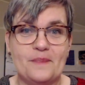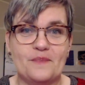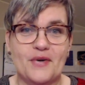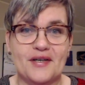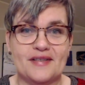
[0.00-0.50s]

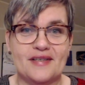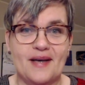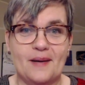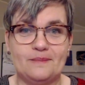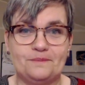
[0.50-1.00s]
But
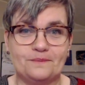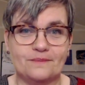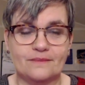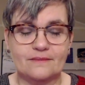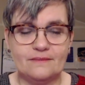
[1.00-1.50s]

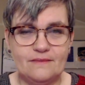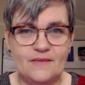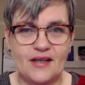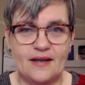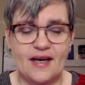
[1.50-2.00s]

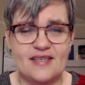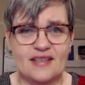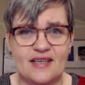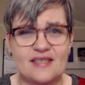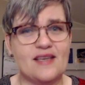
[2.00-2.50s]
as it
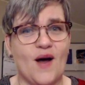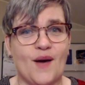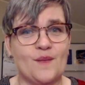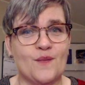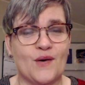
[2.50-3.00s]
is,
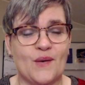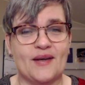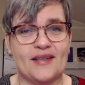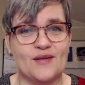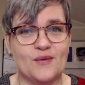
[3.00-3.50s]
I'm
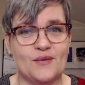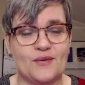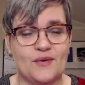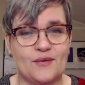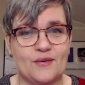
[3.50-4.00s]
going
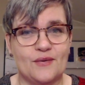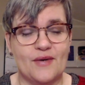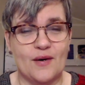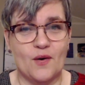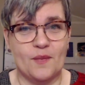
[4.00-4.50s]
to
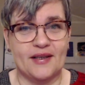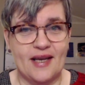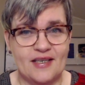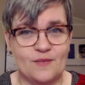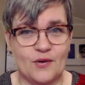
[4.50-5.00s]
record my
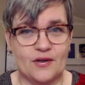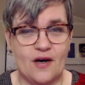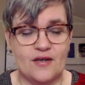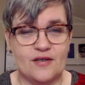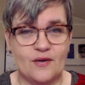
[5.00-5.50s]
next
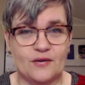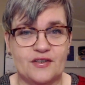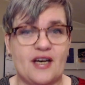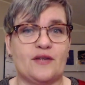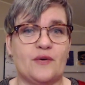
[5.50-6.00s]
podcast on
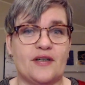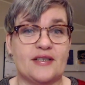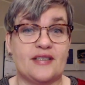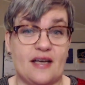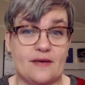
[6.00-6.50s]
January
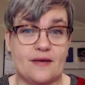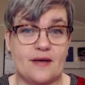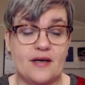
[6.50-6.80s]
10th.